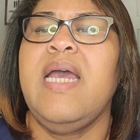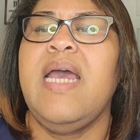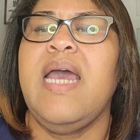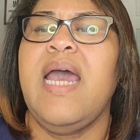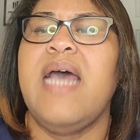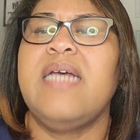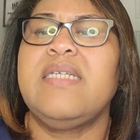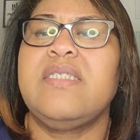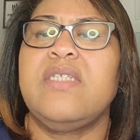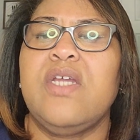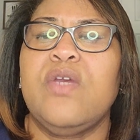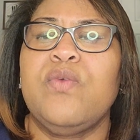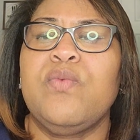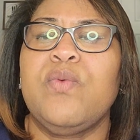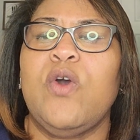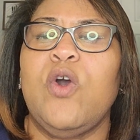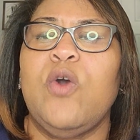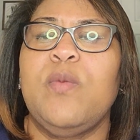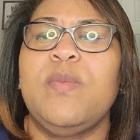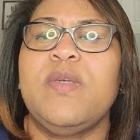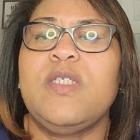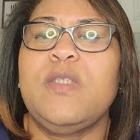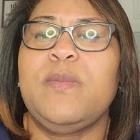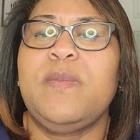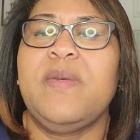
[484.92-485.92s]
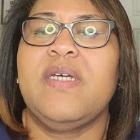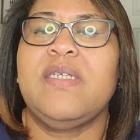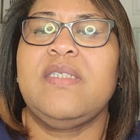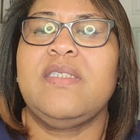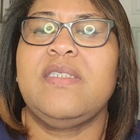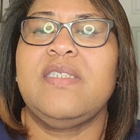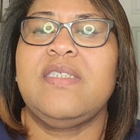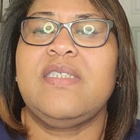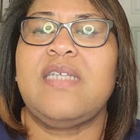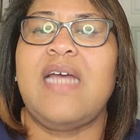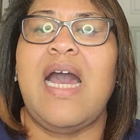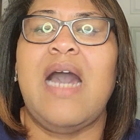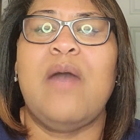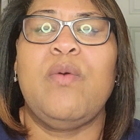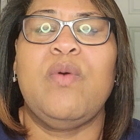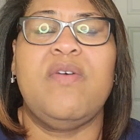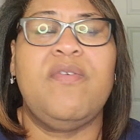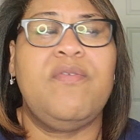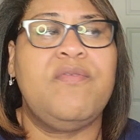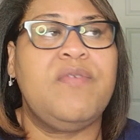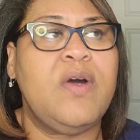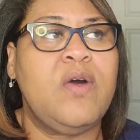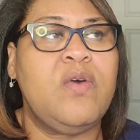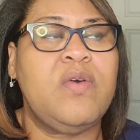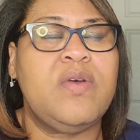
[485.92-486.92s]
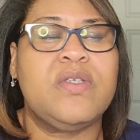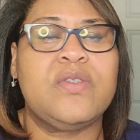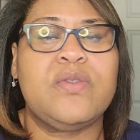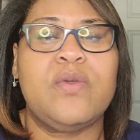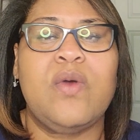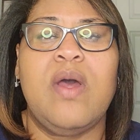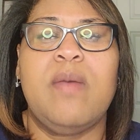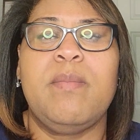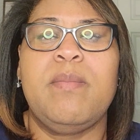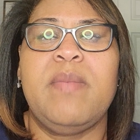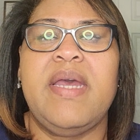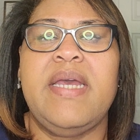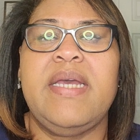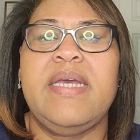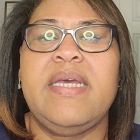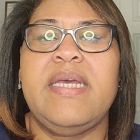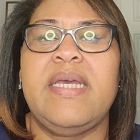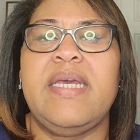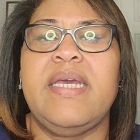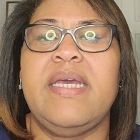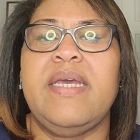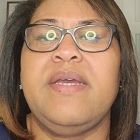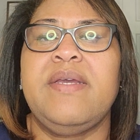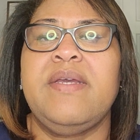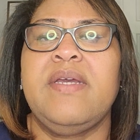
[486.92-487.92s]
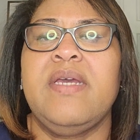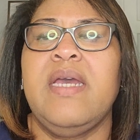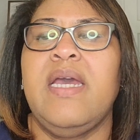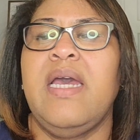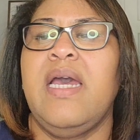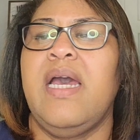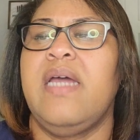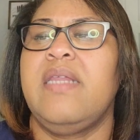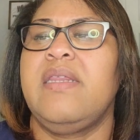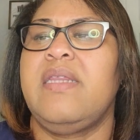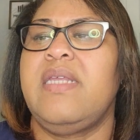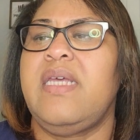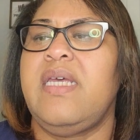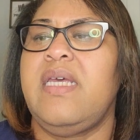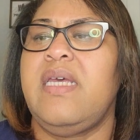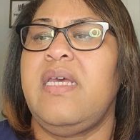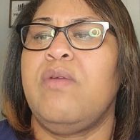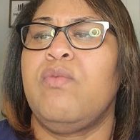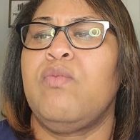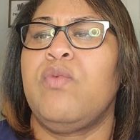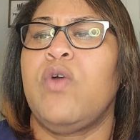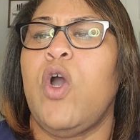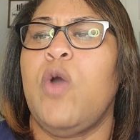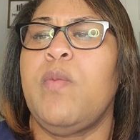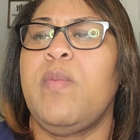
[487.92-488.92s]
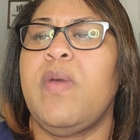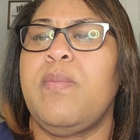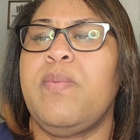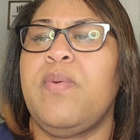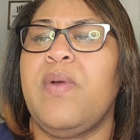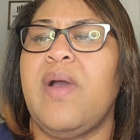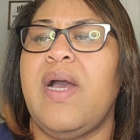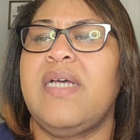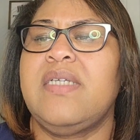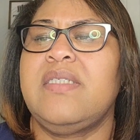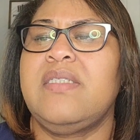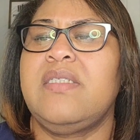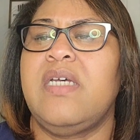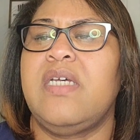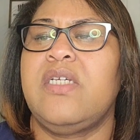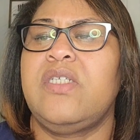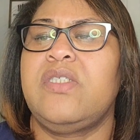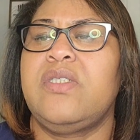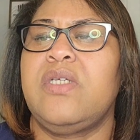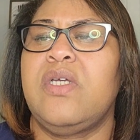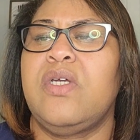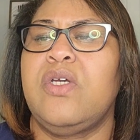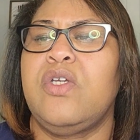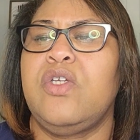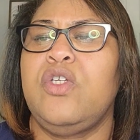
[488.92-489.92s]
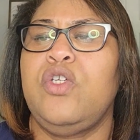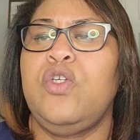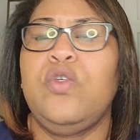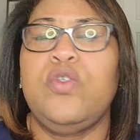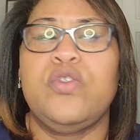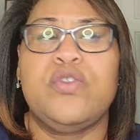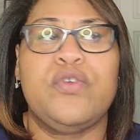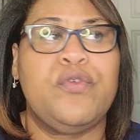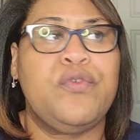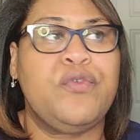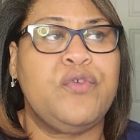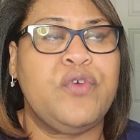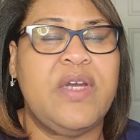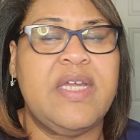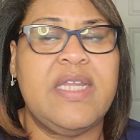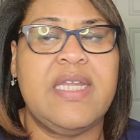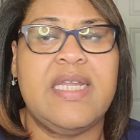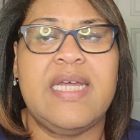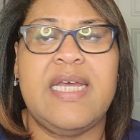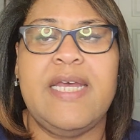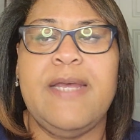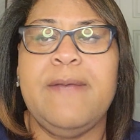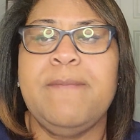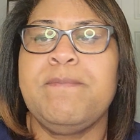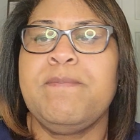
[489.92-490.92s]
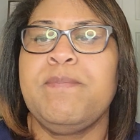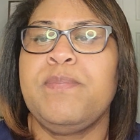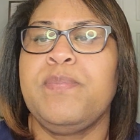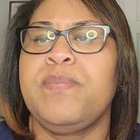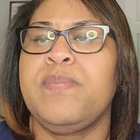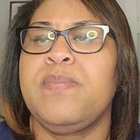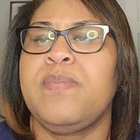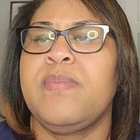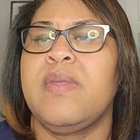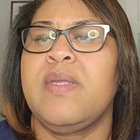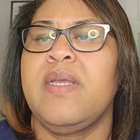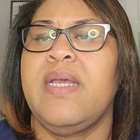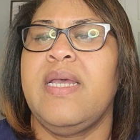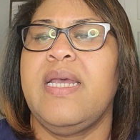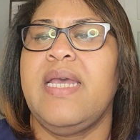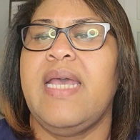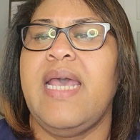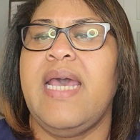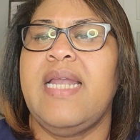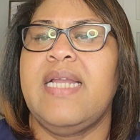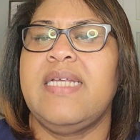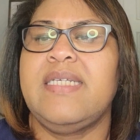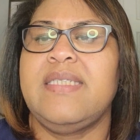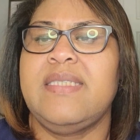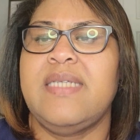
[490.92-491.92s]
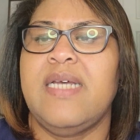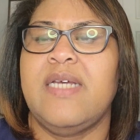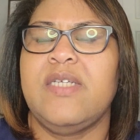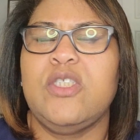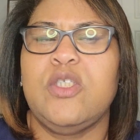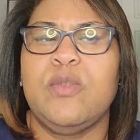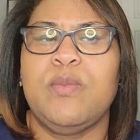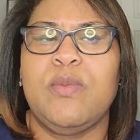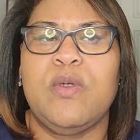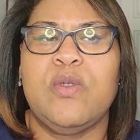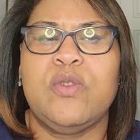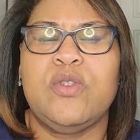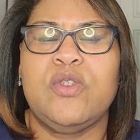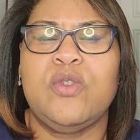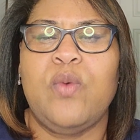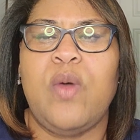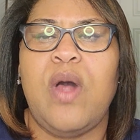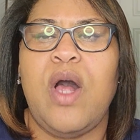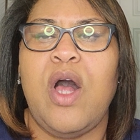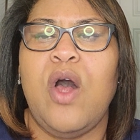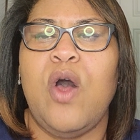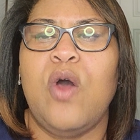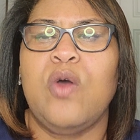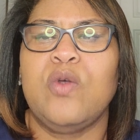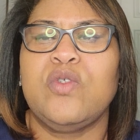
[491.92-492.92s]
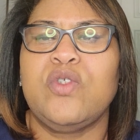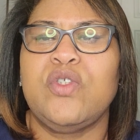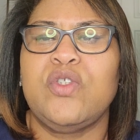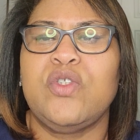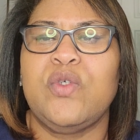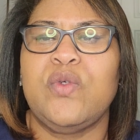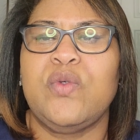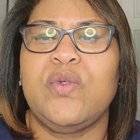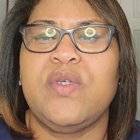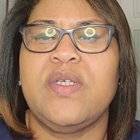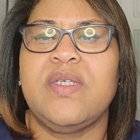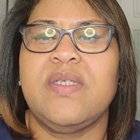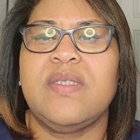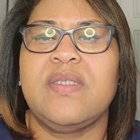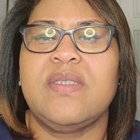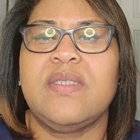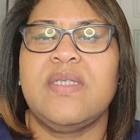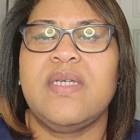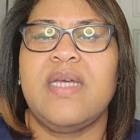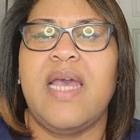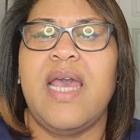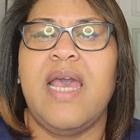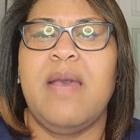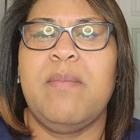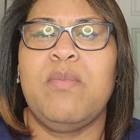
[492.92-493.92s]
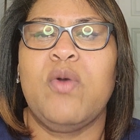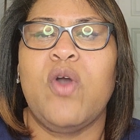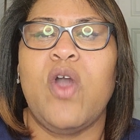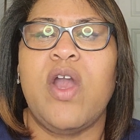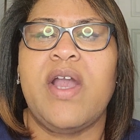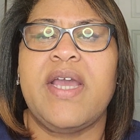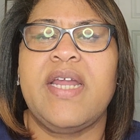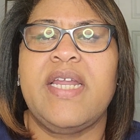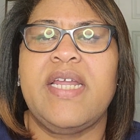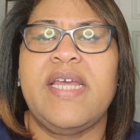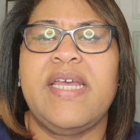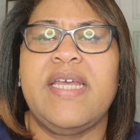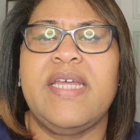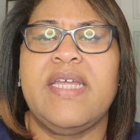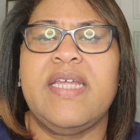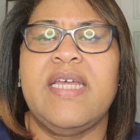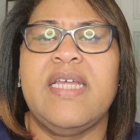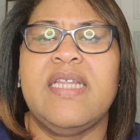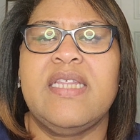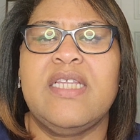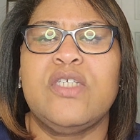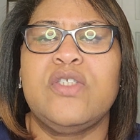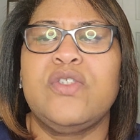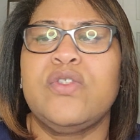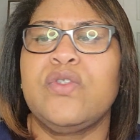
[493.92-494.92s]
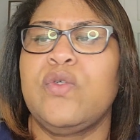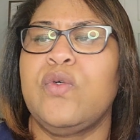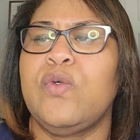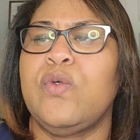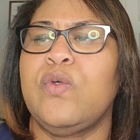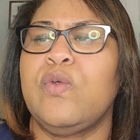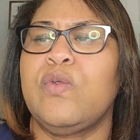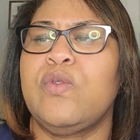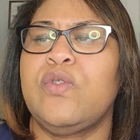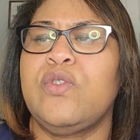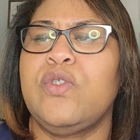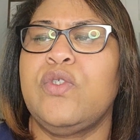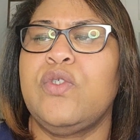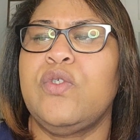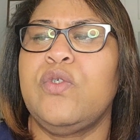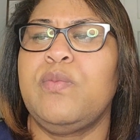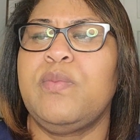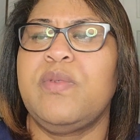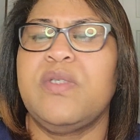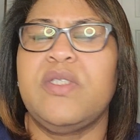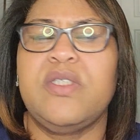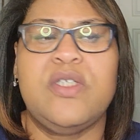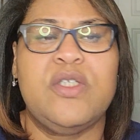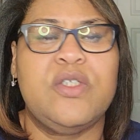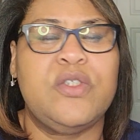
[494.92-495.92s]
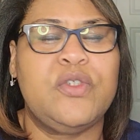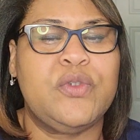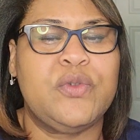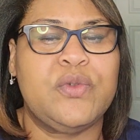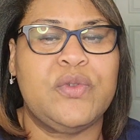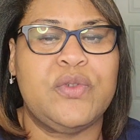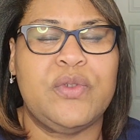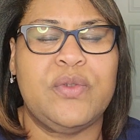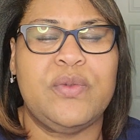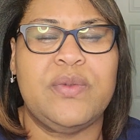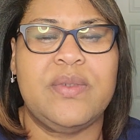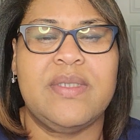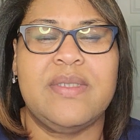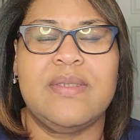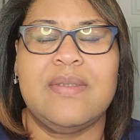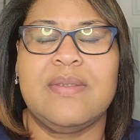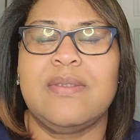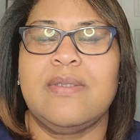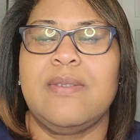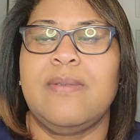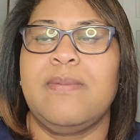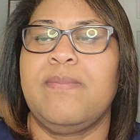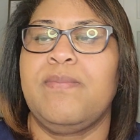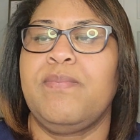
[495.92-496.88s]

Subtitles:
As an enrollment specialist, I will focus on making the enrollment process user-friendly and accessible to all students, and marketing the school to potential students.